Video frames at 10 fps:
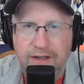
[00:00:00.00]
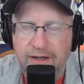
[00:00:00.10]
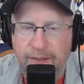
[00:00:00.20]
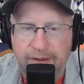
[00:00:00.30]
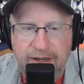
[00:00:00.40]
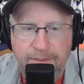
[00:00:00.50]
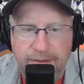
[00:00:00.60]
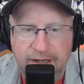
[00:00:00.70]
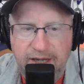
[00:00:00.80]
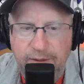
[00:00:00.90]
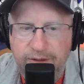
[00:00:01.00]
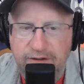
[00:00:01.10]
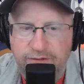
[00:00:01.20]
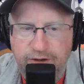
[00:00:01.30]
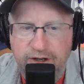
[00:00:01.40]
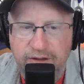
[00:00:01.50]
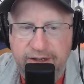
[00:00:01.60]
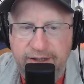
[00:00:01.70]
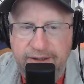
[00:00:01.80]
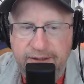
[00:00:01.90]
in the NBA when he's feeling
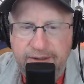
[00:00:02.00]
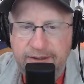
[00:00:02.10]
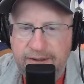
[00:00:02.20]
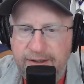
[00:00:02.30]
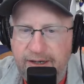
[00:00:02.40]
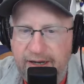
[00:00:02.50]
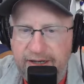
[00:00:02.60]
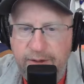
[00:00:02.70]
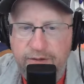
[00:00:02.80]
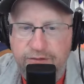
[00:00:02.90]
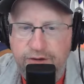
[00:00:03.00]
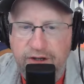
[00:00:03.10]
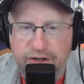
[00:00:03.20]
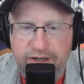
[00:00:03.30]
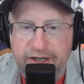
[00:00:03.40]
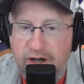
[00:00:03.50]
it, and he was feeling it.